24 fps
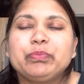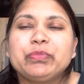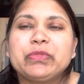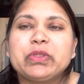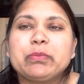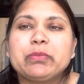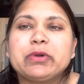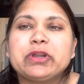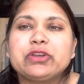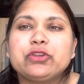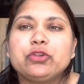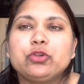
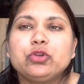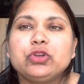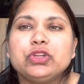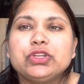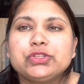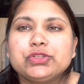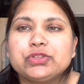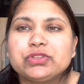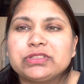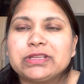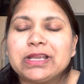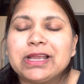But you
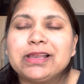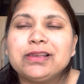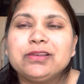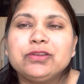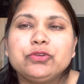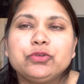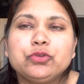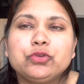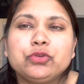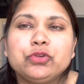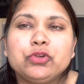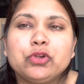need to tell
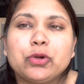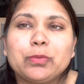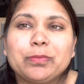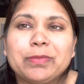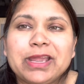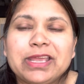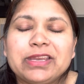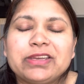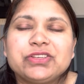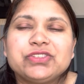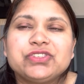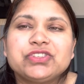to your
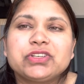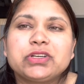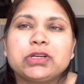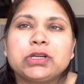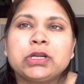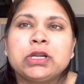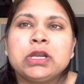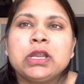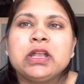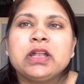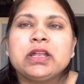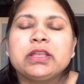
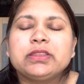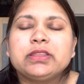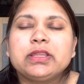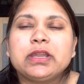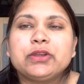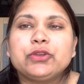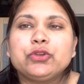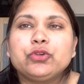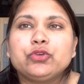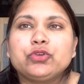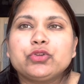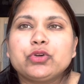manager
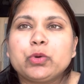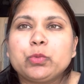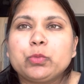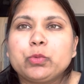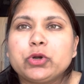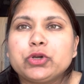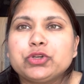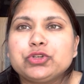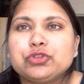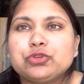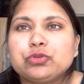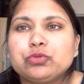that you don't
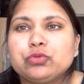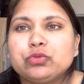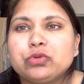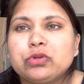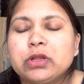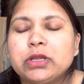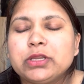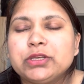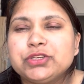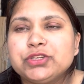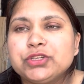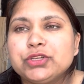want to
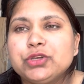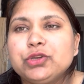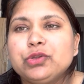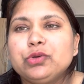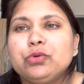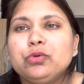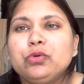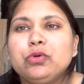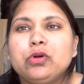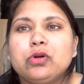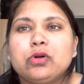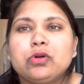
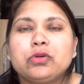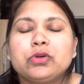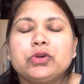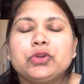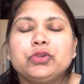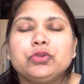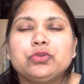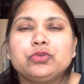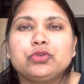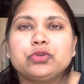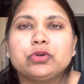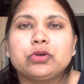continue, or
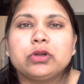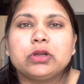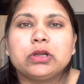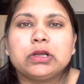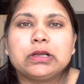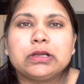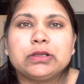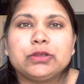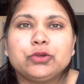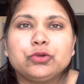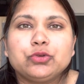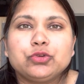
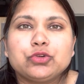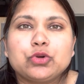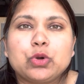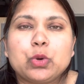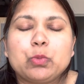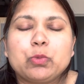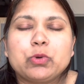you don't